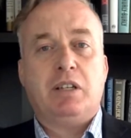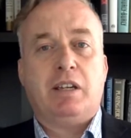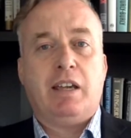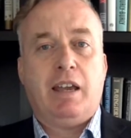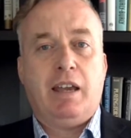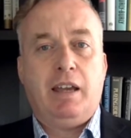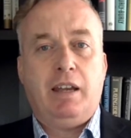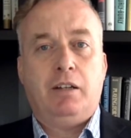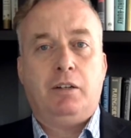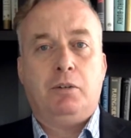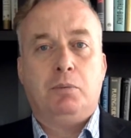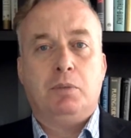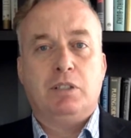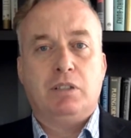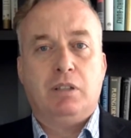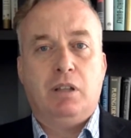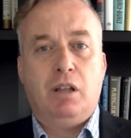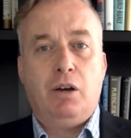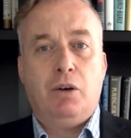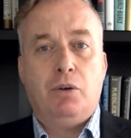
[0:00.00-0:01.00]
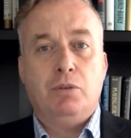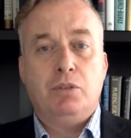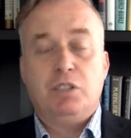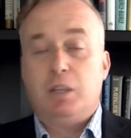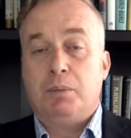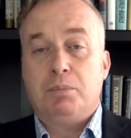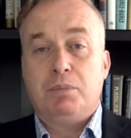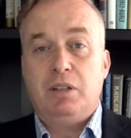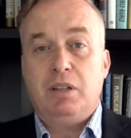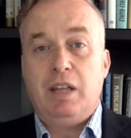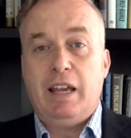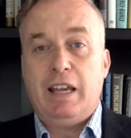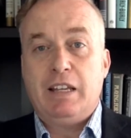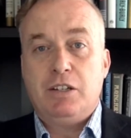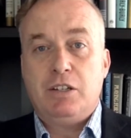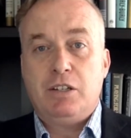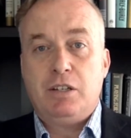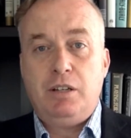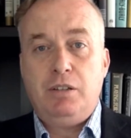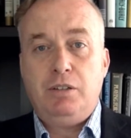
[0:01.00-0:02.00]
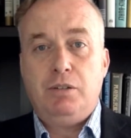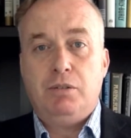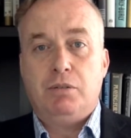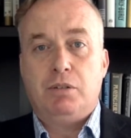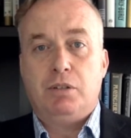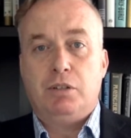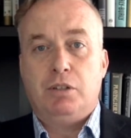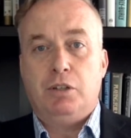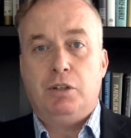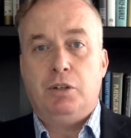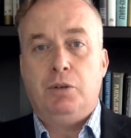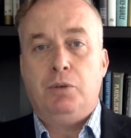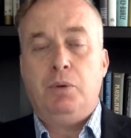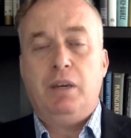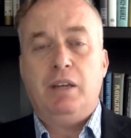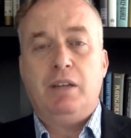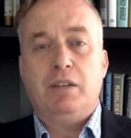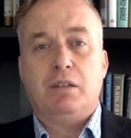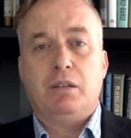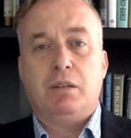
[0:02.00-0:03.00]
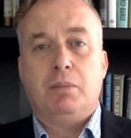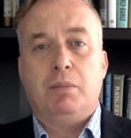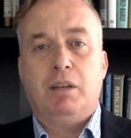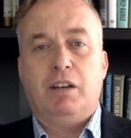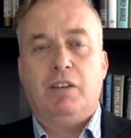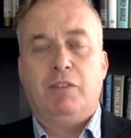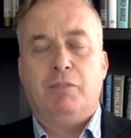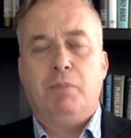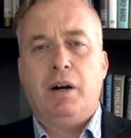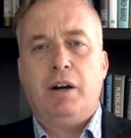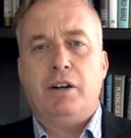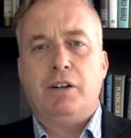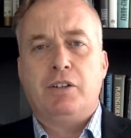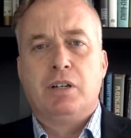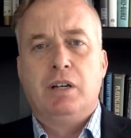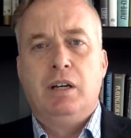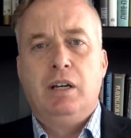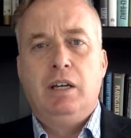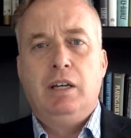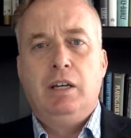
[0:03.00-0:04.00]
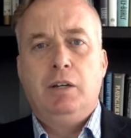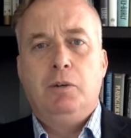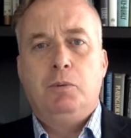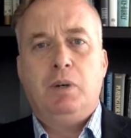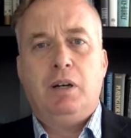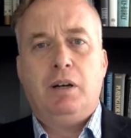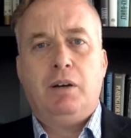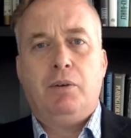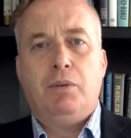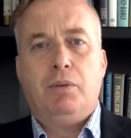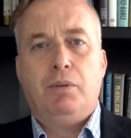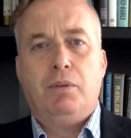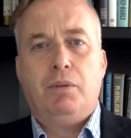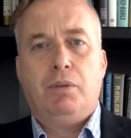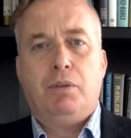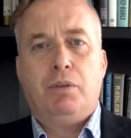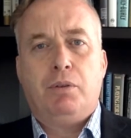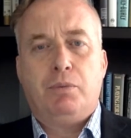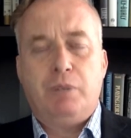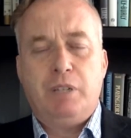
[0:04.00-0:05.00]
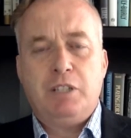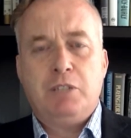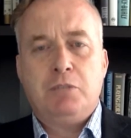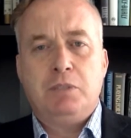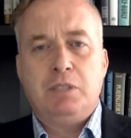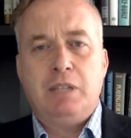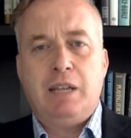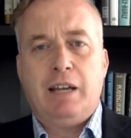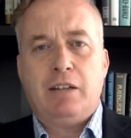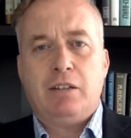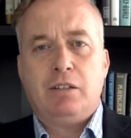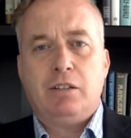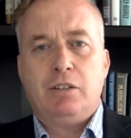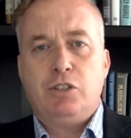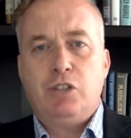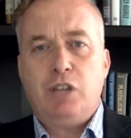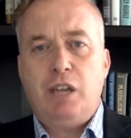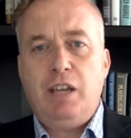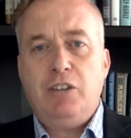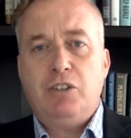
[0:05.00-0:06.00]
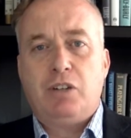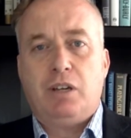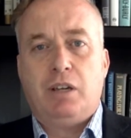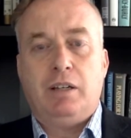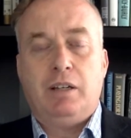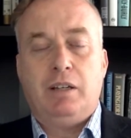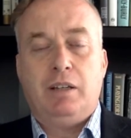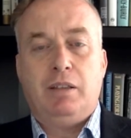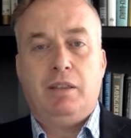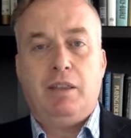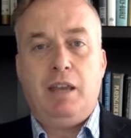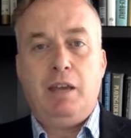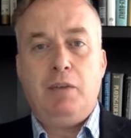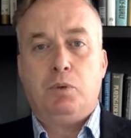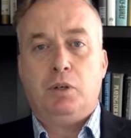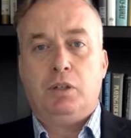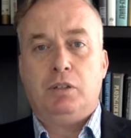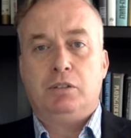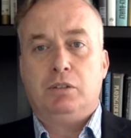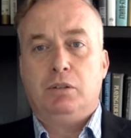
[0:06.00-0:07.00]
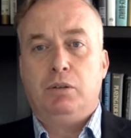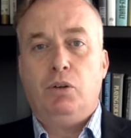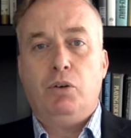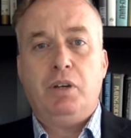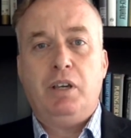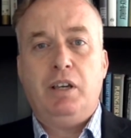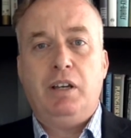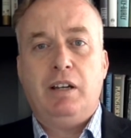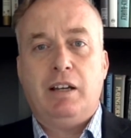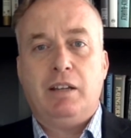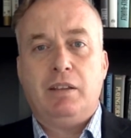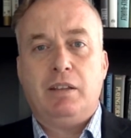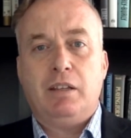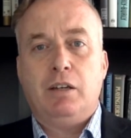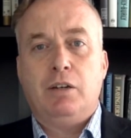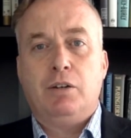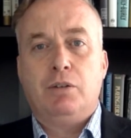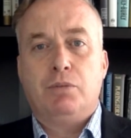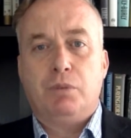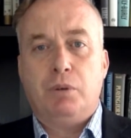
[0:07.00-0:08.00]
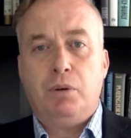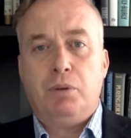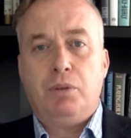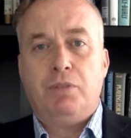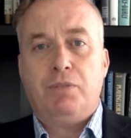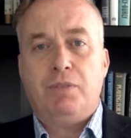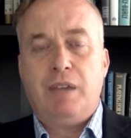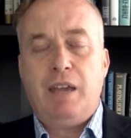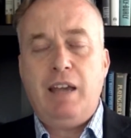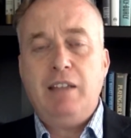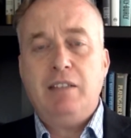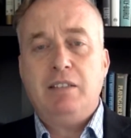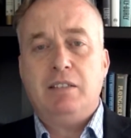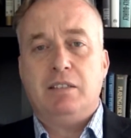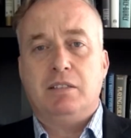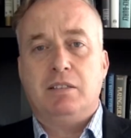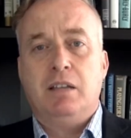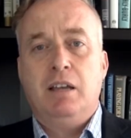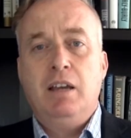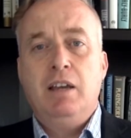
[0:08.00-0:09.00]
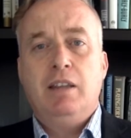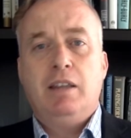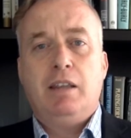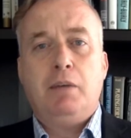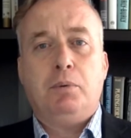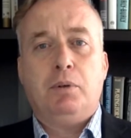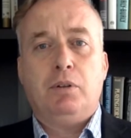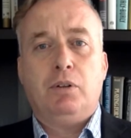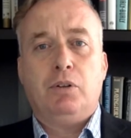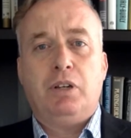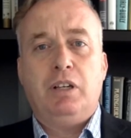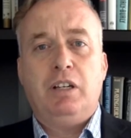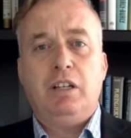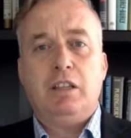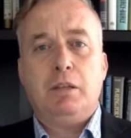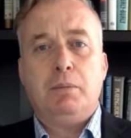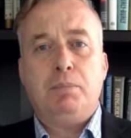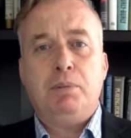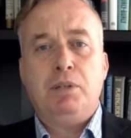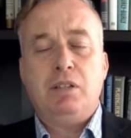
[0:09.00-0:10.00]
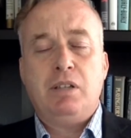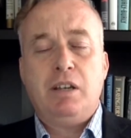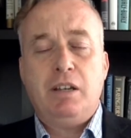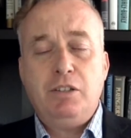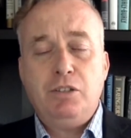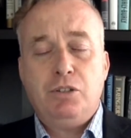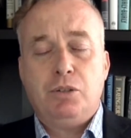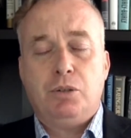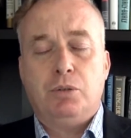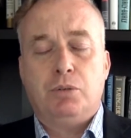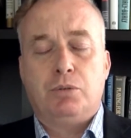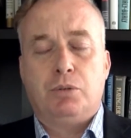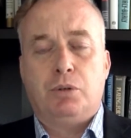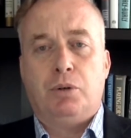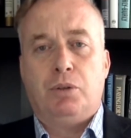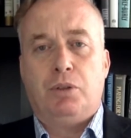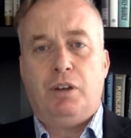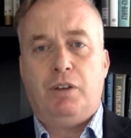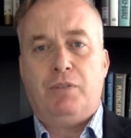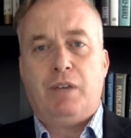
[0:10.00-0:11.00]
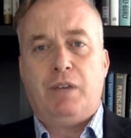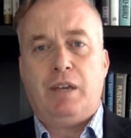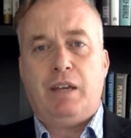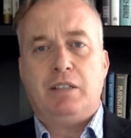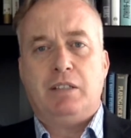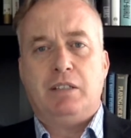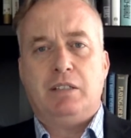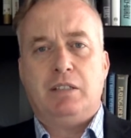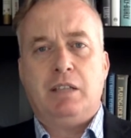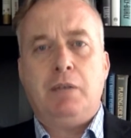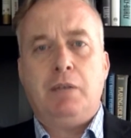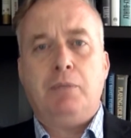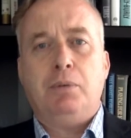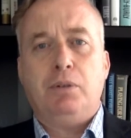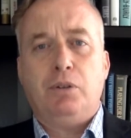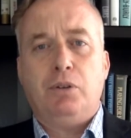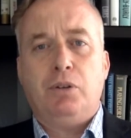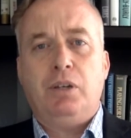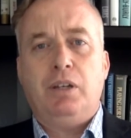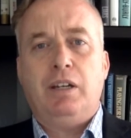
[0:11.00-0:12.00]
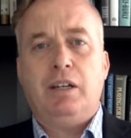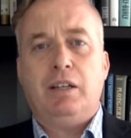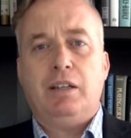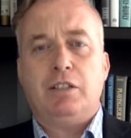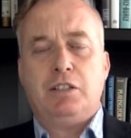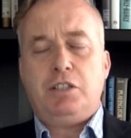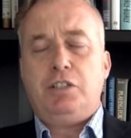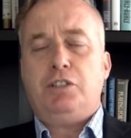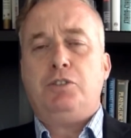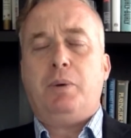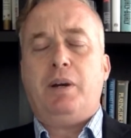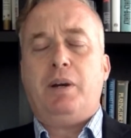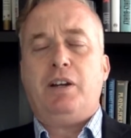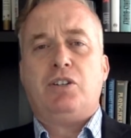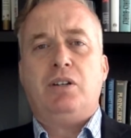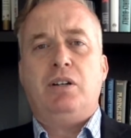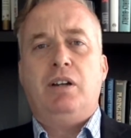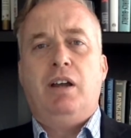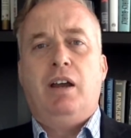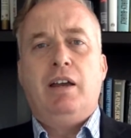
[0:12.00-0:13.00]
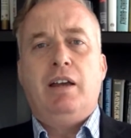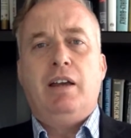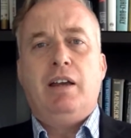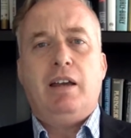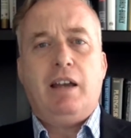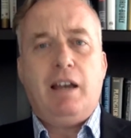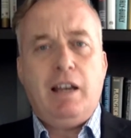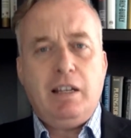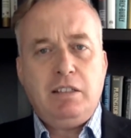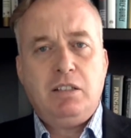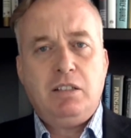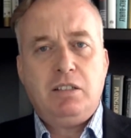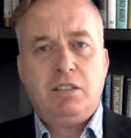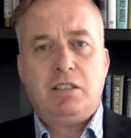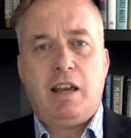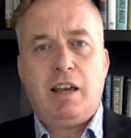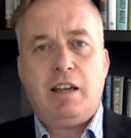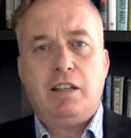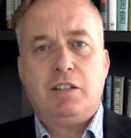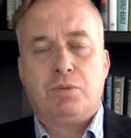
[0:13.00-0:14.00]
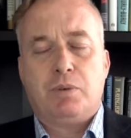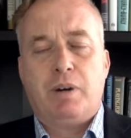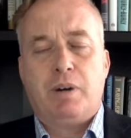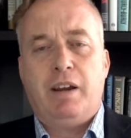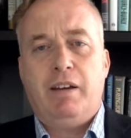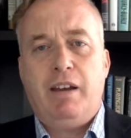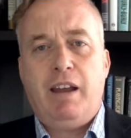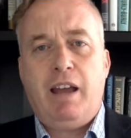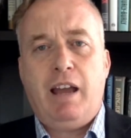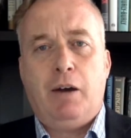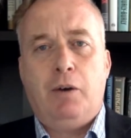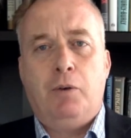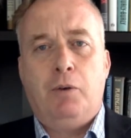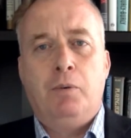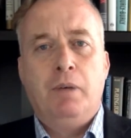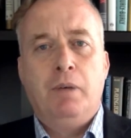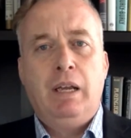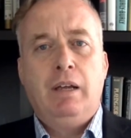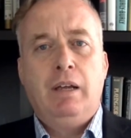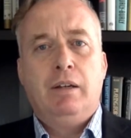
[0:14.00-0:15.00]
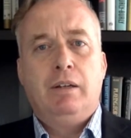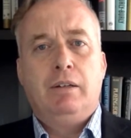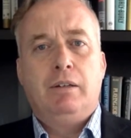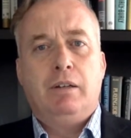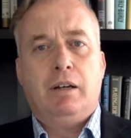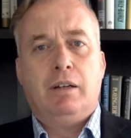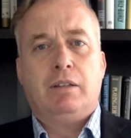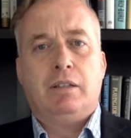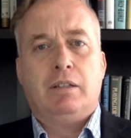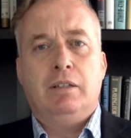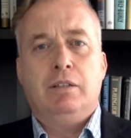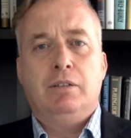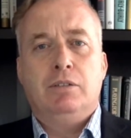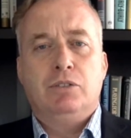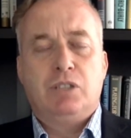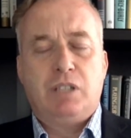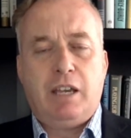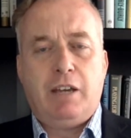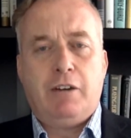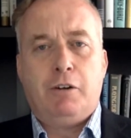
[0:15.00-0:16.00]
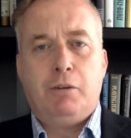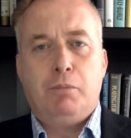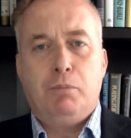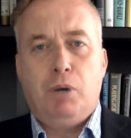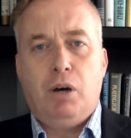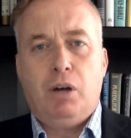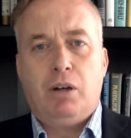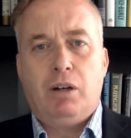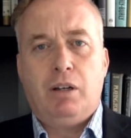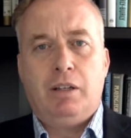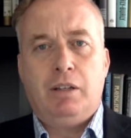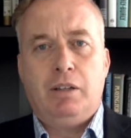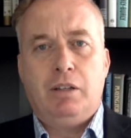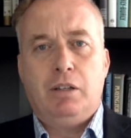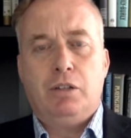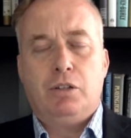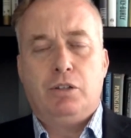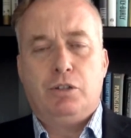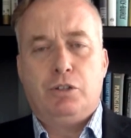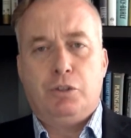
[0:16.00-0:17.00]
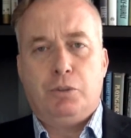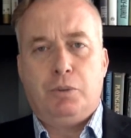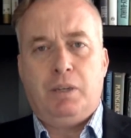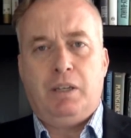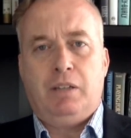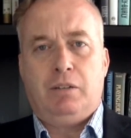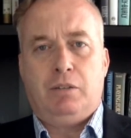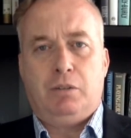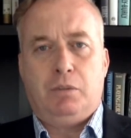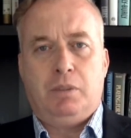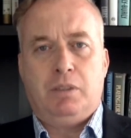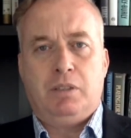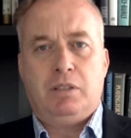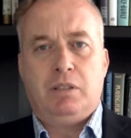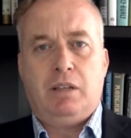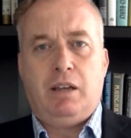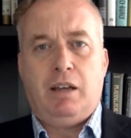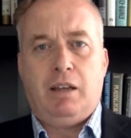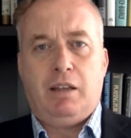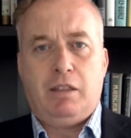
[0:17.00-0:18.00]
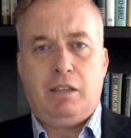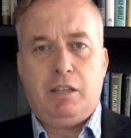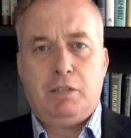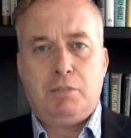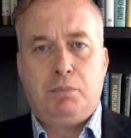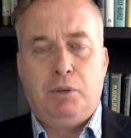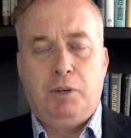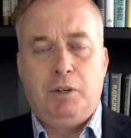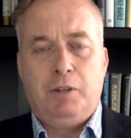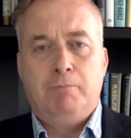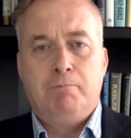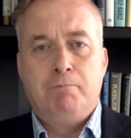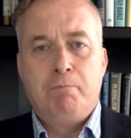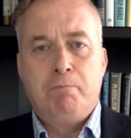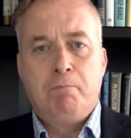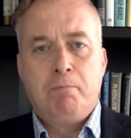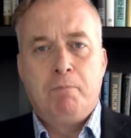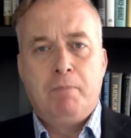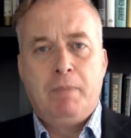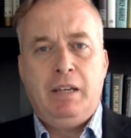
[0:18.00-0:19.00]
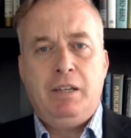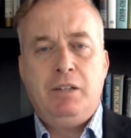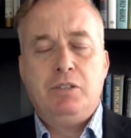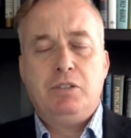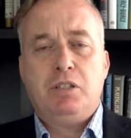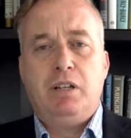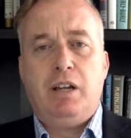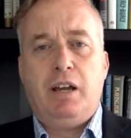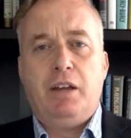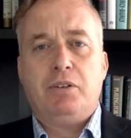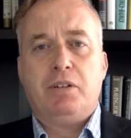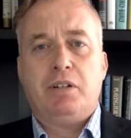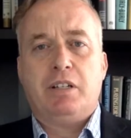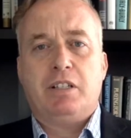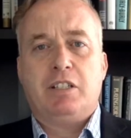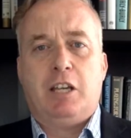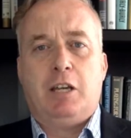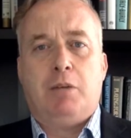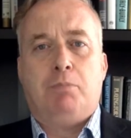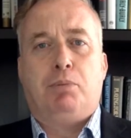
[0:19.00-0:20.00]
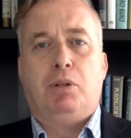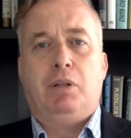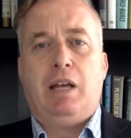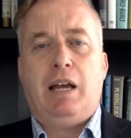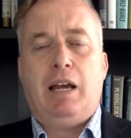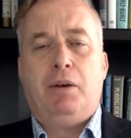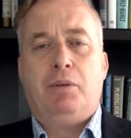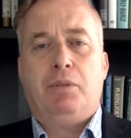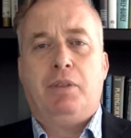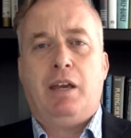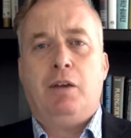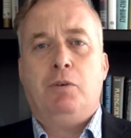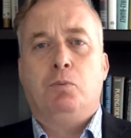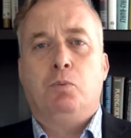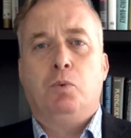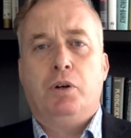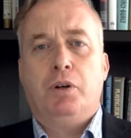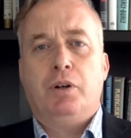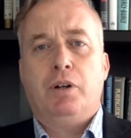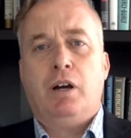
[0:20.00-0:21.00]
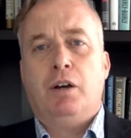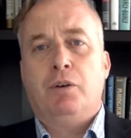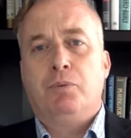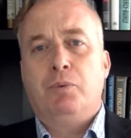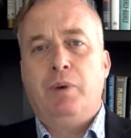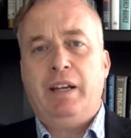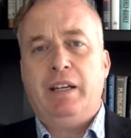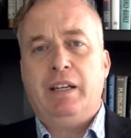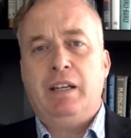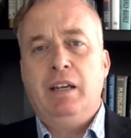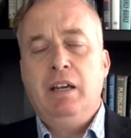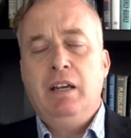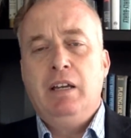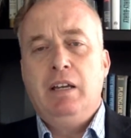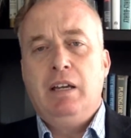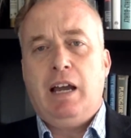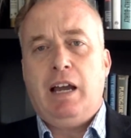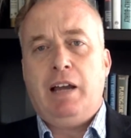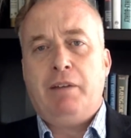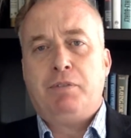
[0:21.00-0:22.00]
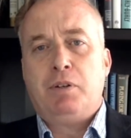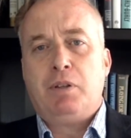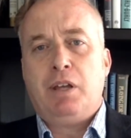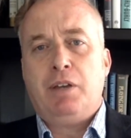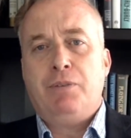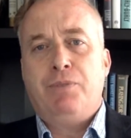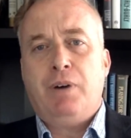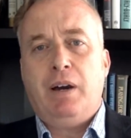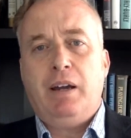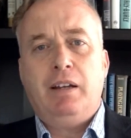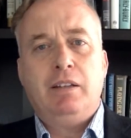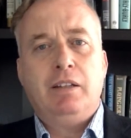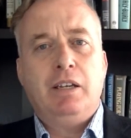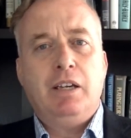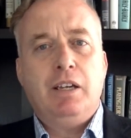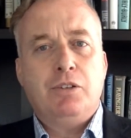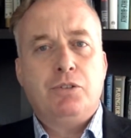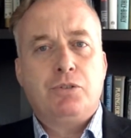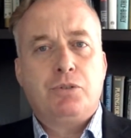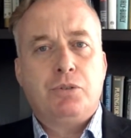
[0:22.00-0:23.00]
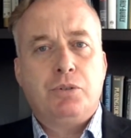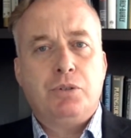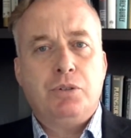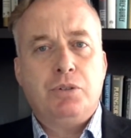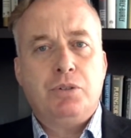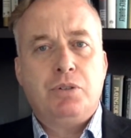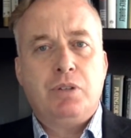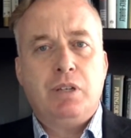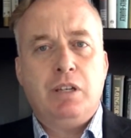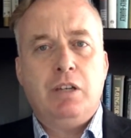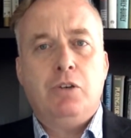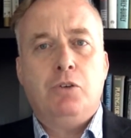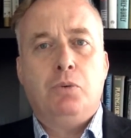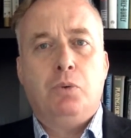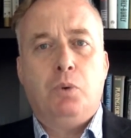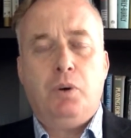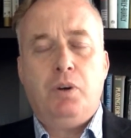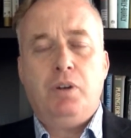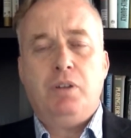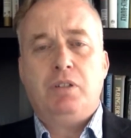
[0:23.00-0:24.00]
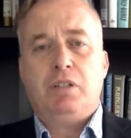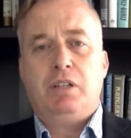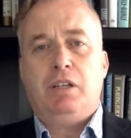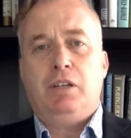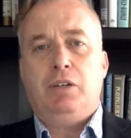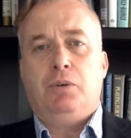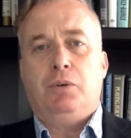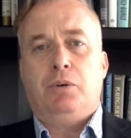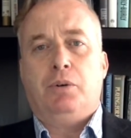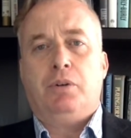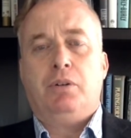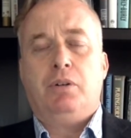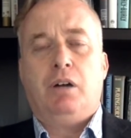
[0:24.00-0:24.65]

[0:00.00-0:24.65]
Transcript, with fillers: to Canada was low, something they continued to do into the middle of March, well, the risk was actually changing and they weren't looking at the growth of cases. They weren't looking at the potential growth of cases. They were looking at the situation as it stands right now, not the scary modeling that they're doing to us at this point. Here's another example how they were not ready after they finally introduced the quarantine order